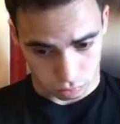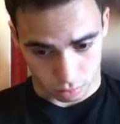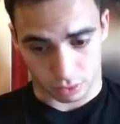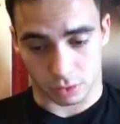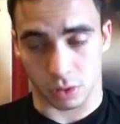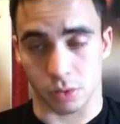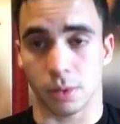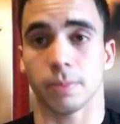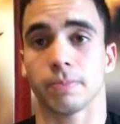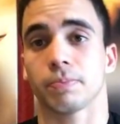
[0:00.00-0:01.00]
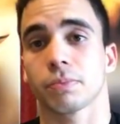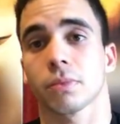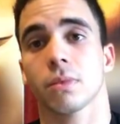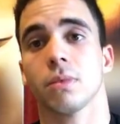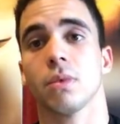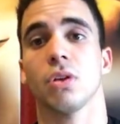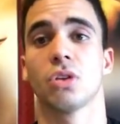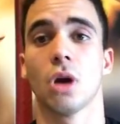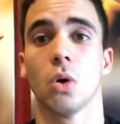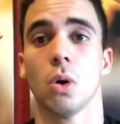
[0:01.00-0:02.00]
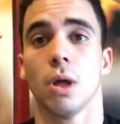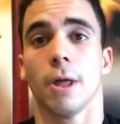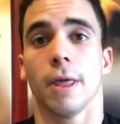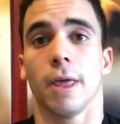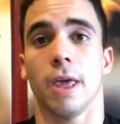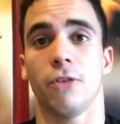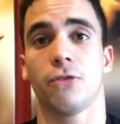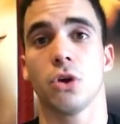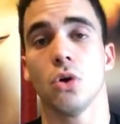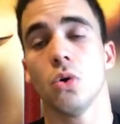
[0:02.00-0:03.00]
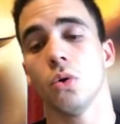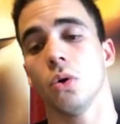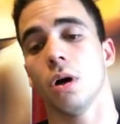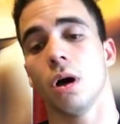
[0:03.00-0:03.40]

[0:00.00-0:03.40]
Excuse me. So if you